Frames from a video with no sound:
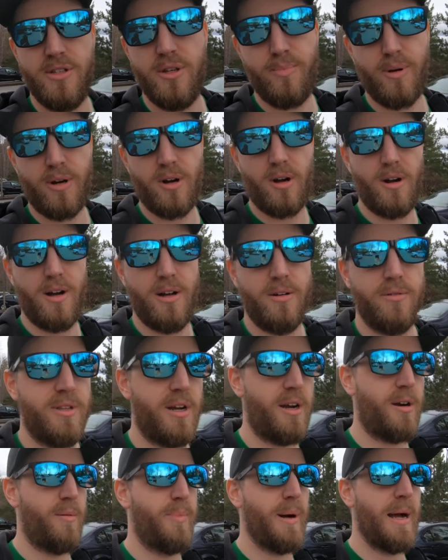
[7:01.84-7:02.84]
supercar out
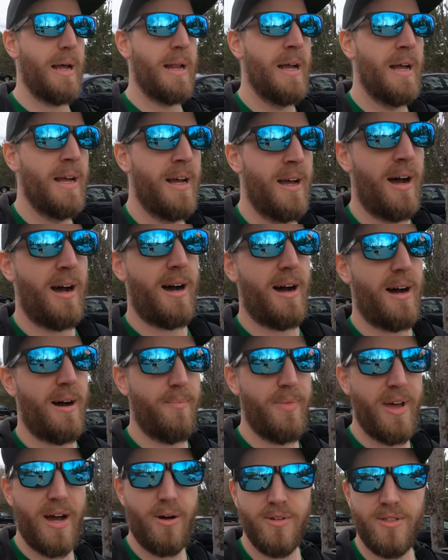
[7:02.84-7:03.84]
there, but
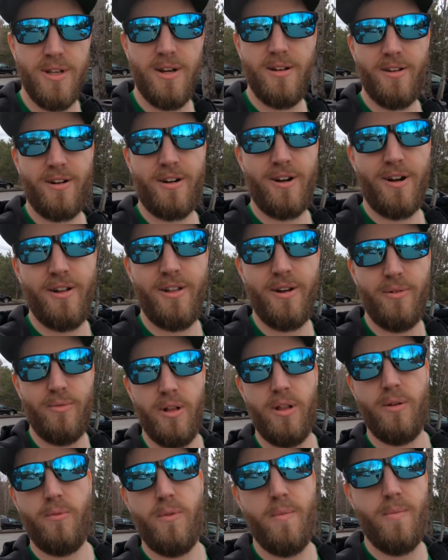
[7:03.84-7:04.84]
that was another car that
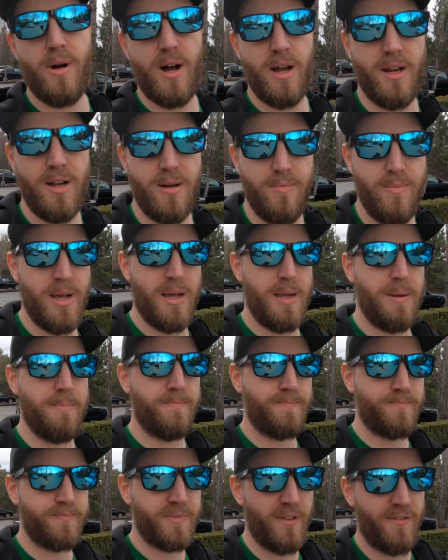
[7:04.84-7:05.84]
really reminded me,
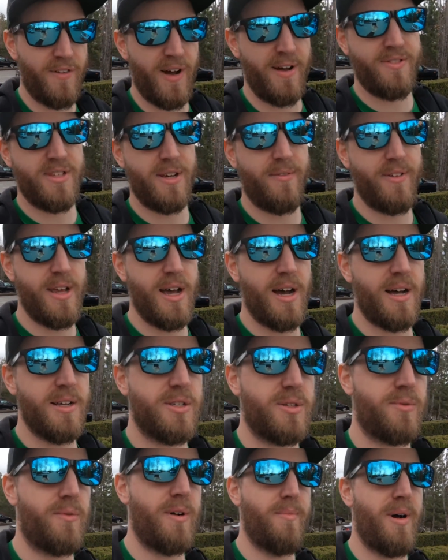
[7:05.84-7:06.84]
the
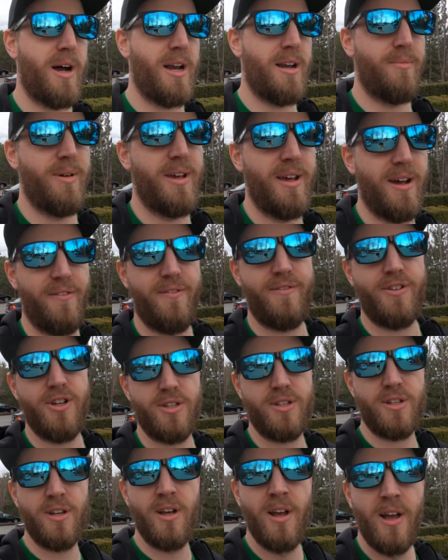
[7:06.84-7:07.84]
570S reminded me of
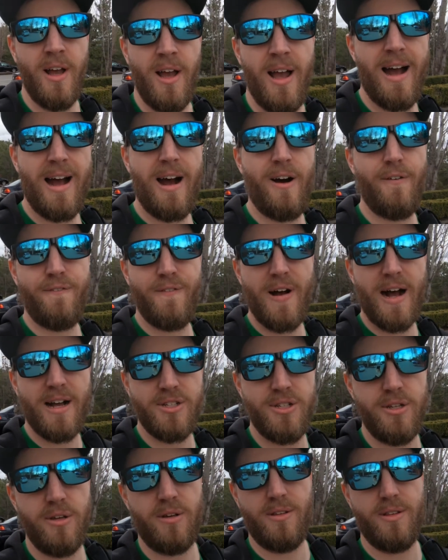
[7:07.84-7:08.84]
just how
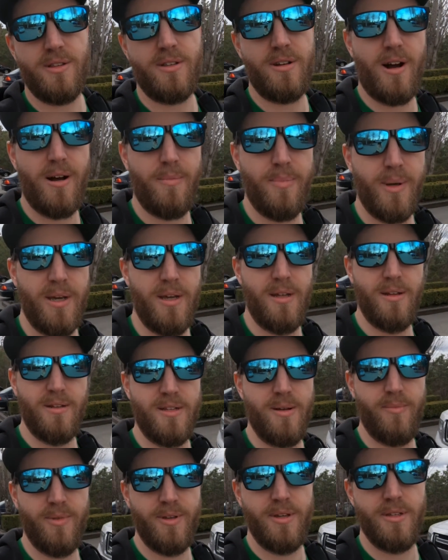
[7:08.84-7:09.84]
fast you can stop in
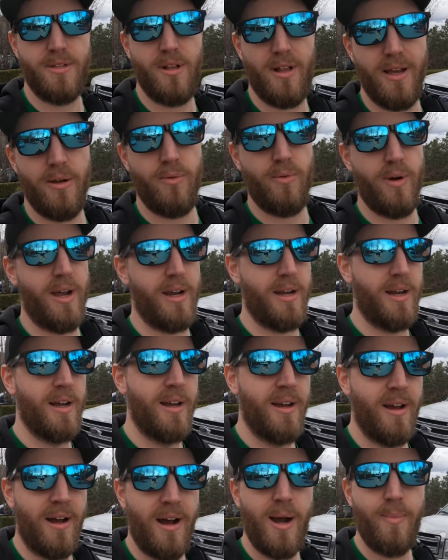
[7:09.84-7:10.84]
some of these lightweight,
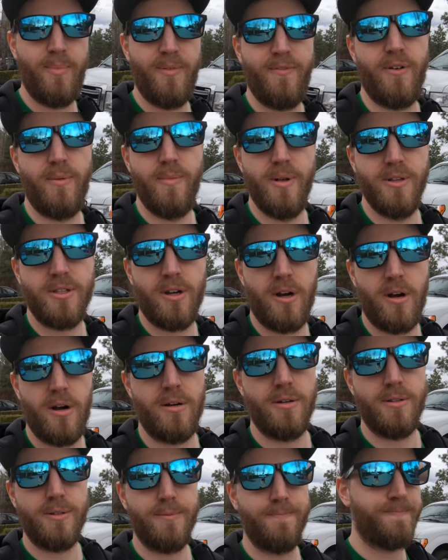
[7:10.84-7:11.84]
high performance
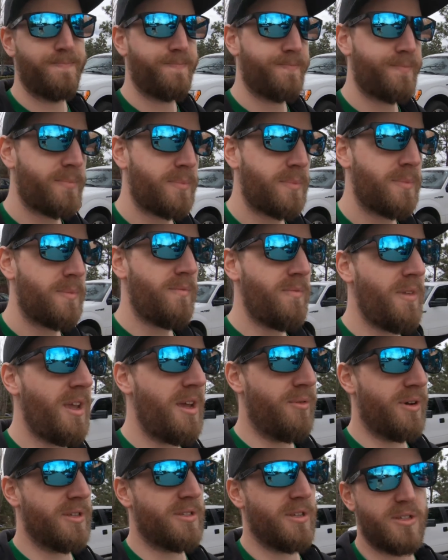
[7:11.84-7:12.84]
cars.
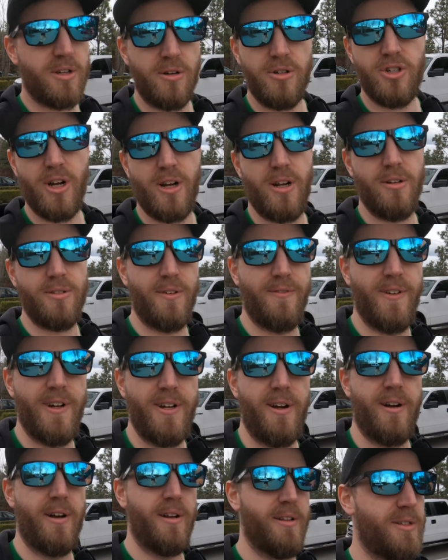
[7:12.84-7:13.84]
Anyways, let's go check out the
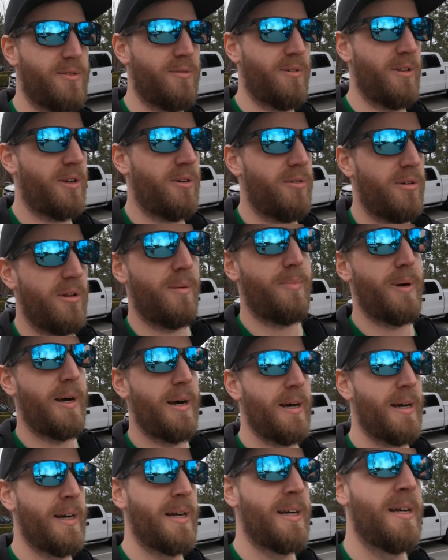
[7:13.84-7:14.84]
vineyard. It's really cool up
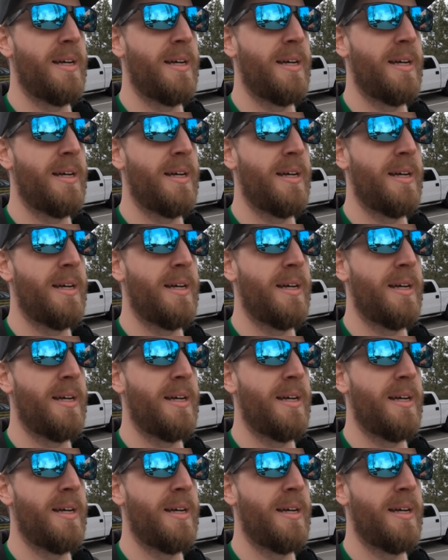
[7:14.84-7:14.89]
here.